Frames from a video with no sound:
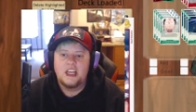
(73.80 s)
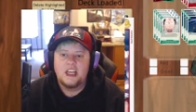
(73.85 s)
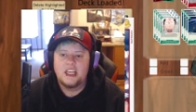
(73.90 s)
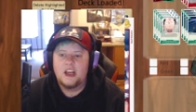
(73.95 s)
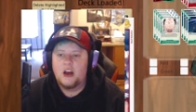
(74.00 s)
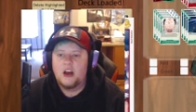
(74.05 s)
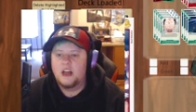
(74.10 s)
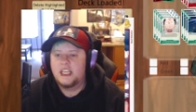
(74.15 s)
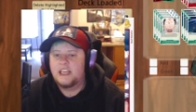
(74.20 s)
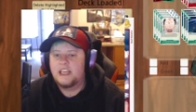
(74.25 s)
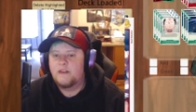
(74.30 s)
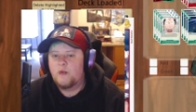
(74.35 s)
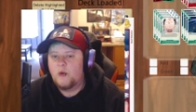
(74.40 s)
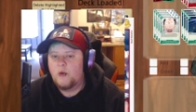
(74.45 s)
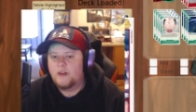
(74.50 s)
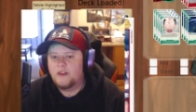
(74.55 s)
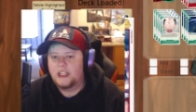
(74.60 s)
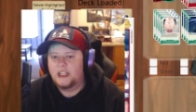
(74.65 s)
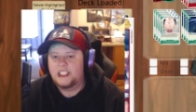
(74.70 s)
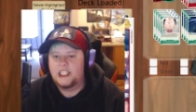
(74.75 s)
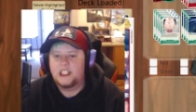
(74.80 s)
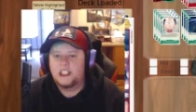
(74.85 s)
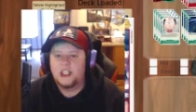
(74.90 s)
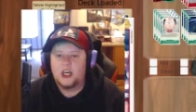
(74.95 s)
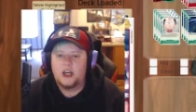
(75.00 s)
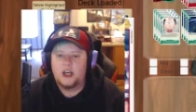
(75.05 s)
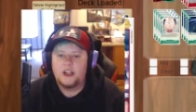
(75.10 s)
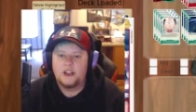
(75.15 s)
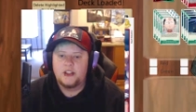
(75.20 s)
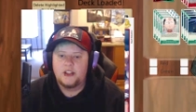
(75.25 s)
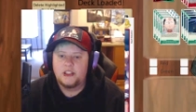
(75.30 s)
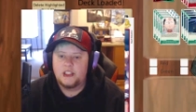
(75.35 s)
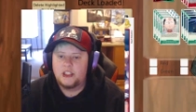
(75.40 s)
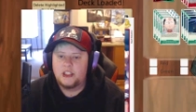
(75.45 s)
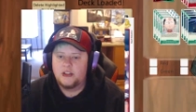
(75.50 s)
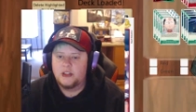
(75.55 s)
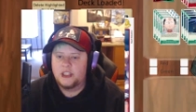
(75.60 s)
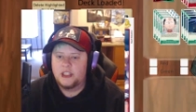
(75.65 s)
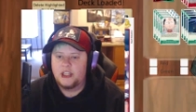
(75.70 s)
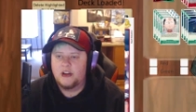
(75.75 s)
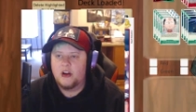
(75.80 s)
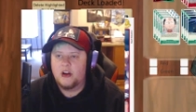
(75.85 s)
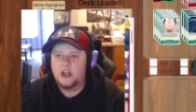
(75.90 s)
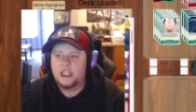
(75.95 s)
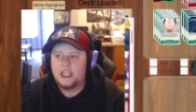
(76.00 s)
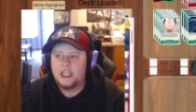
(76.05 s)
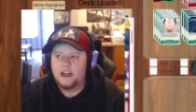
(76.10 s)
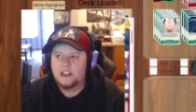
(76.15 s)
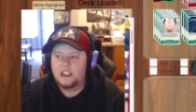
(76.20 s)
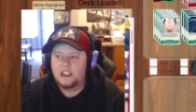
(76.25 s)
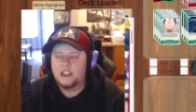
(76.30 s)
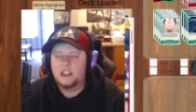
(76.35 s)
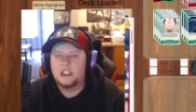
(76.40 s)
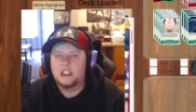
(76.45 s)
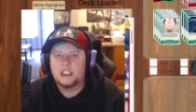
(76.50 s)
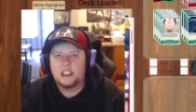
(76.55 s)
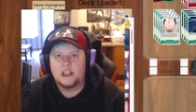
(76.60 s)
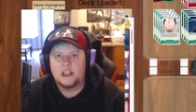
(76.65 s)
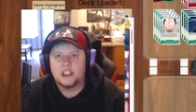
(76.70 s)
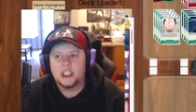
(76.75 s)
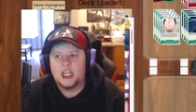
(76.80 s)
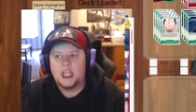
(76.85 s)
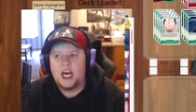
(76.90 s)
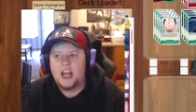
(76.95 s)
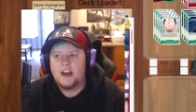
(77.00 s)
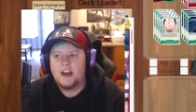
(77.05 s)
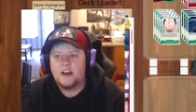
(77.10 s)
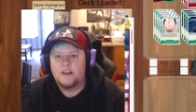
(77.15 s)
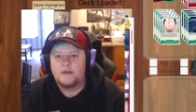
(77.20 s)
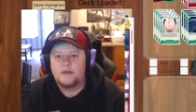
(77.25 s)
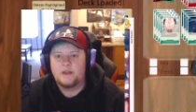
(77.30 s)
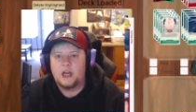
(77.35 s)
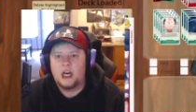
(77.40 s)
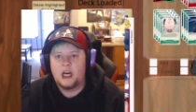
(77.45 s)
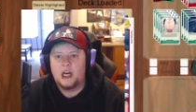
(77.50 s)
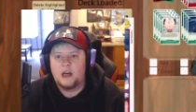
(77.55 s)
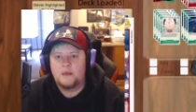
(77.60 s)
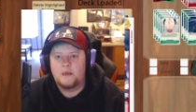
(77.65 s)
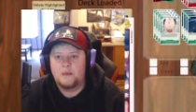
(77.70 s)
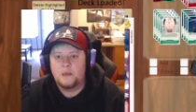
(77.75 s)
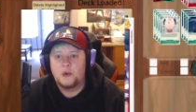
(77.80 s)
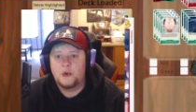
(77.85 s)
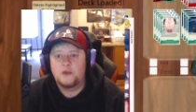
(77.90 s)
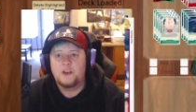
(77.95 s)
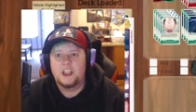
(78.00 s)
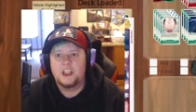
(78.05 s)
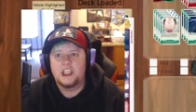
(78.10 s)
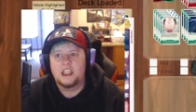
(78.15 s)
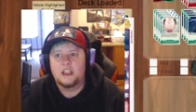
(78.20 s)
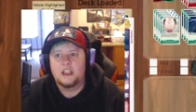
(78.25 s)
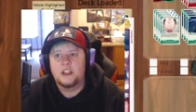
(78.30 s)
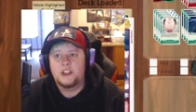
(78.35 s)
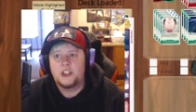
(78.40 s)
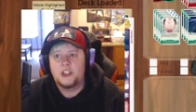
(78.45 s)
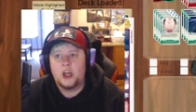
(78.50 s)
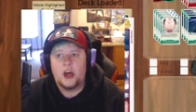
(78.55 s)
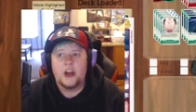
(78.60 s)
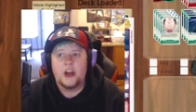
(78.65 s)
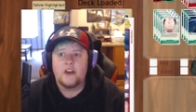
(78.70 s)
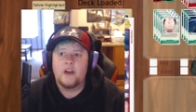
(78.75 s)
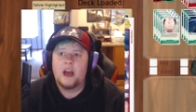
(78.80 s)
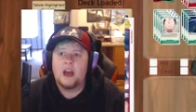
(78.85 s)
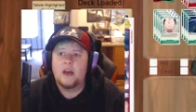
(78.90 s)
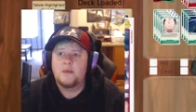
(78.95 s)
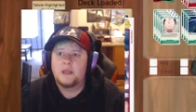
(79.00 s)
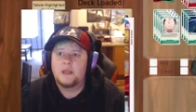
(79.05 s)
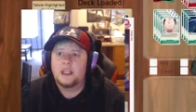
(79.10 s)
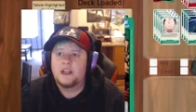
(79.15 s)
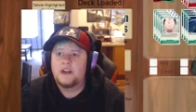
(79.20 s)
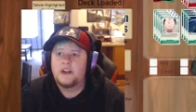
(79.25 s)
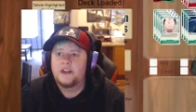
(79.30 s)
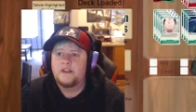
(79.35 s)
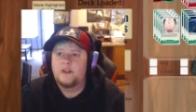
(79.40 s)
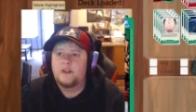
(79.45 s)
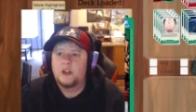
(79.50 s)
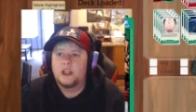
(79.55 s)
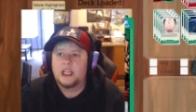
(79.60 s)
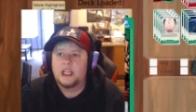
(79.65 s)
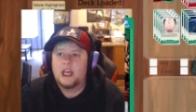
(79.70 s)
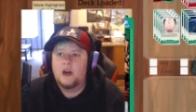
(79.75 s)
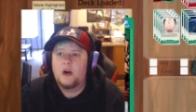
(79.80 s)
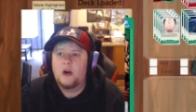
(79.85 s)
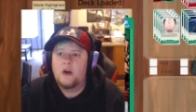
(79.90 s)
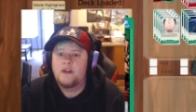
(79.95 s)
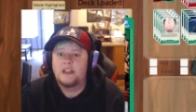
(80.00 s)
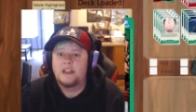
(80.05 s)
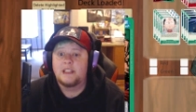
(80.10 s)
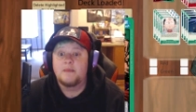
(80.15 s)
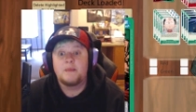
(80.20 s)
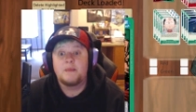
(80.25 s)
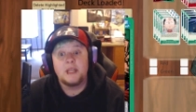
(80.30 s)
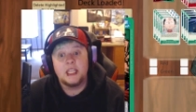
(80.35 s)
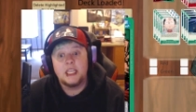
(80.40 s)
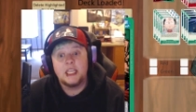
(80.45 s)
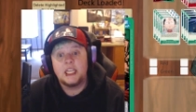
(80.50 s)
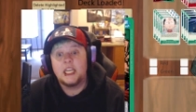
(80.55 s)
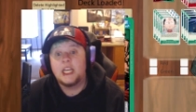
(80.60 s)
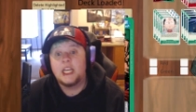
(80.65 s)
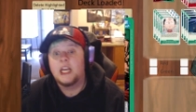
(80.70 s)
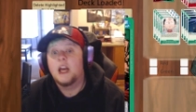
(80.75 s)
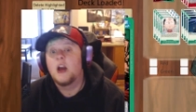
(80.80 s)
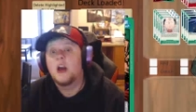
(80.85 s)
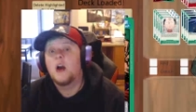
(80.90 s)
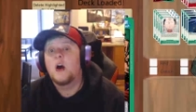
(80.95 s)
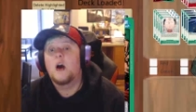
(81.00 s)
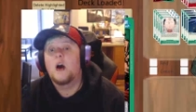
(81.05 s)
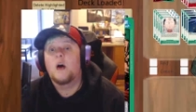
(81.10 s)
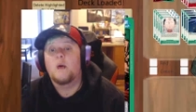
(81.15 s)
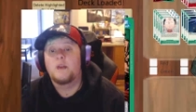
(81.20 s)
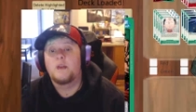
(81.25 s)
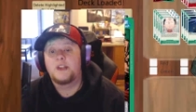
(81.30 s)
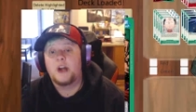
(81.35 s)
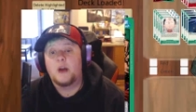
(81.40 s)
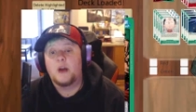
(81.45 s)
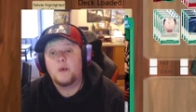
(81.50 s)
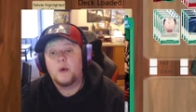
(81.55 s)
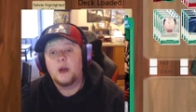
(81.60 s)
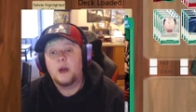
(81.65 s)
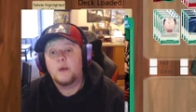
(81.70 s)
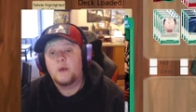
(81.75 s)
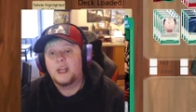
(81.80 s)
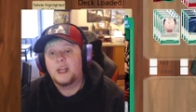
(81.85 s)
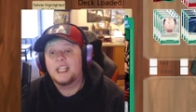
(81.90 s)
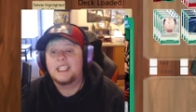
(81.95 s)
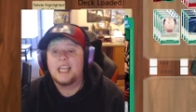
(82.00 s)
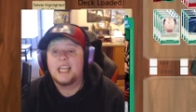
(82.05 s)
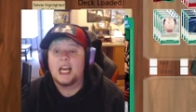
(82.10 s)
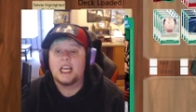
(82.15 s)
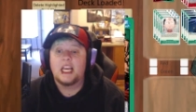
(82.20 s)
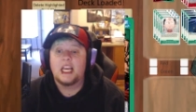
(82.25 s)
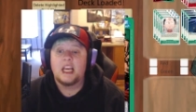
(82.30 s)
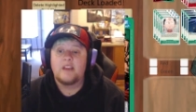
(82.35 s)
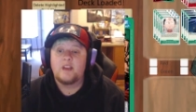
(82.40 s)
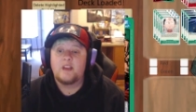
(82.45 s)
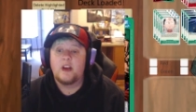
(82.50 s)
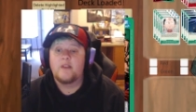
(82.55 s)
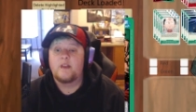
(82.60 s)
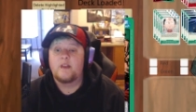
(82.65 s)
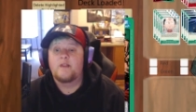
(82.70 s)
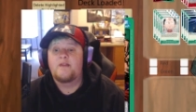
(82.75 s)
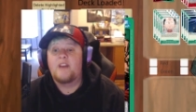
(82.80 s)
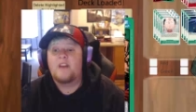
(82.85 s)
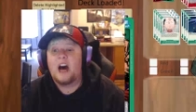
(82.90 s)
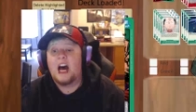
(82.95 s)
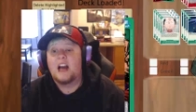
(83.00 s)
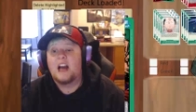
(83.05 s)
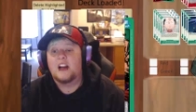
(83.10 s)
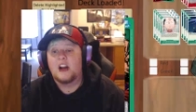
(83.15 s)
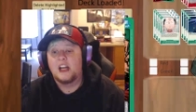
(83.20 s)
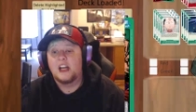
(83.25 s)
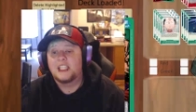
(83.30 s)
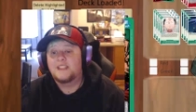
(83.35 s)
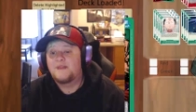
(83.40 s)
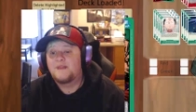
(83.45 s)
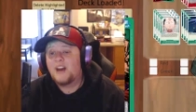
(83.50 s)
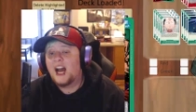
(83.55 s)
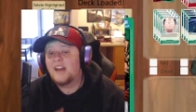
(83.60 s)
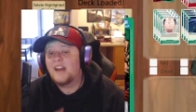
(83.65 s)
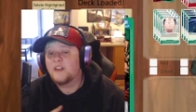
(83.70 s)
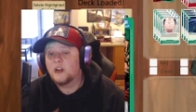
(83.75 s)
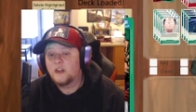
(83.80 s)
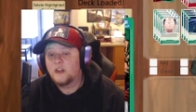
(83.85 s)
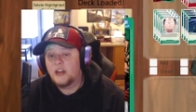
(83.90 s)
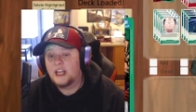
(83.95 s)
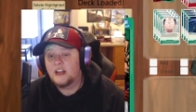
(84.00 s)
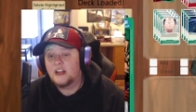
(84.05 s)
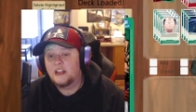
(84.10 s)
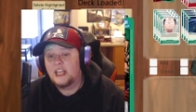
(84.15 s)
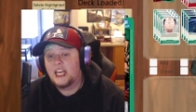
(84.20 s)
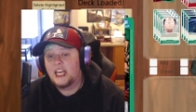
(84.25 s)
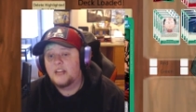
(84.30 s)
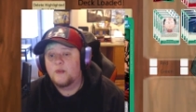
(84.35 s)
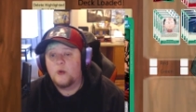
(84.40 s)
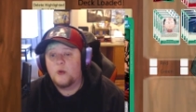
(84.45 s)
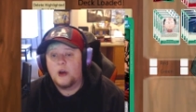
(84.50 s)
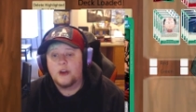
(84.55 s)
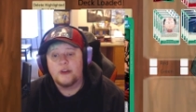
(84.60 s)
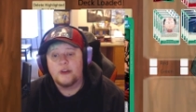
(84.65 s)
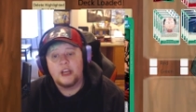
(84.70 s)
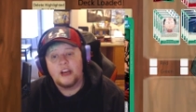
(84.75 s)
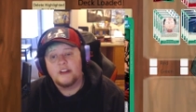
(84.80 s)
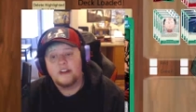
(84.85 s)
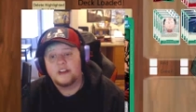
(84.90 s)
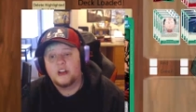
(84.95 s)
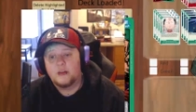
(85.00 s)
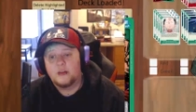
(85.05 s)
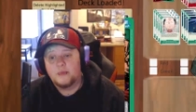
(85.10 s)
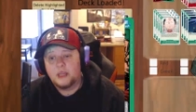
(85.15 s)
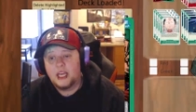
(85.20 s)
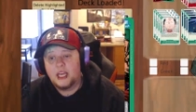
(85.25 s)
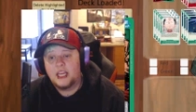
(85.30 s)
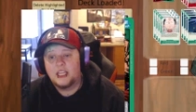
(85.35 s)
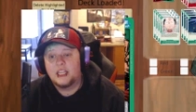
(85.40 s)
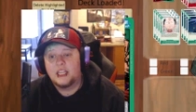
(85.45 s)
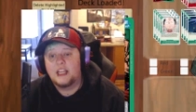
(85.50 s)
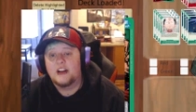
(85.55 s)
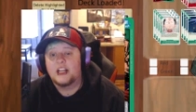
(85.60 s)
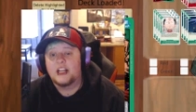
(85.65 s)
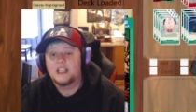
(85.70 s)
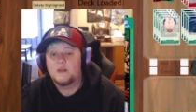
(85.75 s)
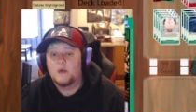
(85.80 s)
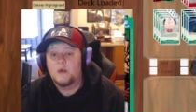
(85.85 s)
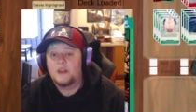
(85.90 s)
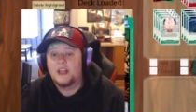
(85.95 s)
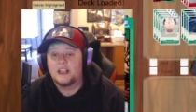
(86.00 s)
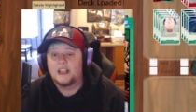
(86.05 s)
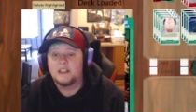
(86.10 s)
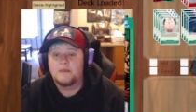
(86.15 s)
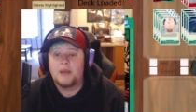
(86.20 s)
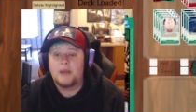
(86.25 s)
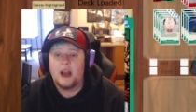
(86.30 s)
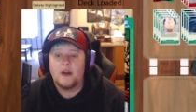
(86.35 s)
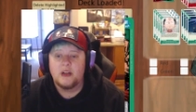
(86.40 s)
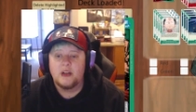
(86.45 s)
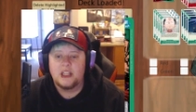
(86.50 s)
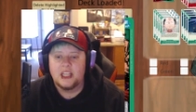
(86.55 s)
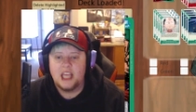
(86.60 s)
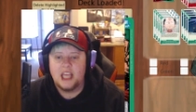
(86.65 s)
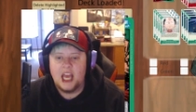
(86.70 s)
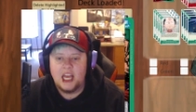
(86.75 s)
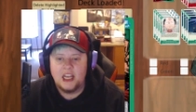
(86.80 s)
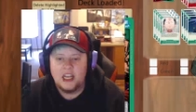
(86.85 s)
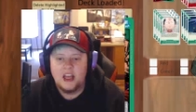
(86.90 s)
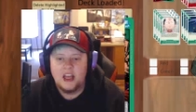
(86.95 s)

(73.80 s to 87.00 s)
you give 1 Rested Dawn to your leader or characters. There's a lot of moving Dawn around, because if you look at Odin's ability, Dawn 1 when attacking, if you have a cost 5 or greater Land of Wano character in play, the leader gets 1000 power till the end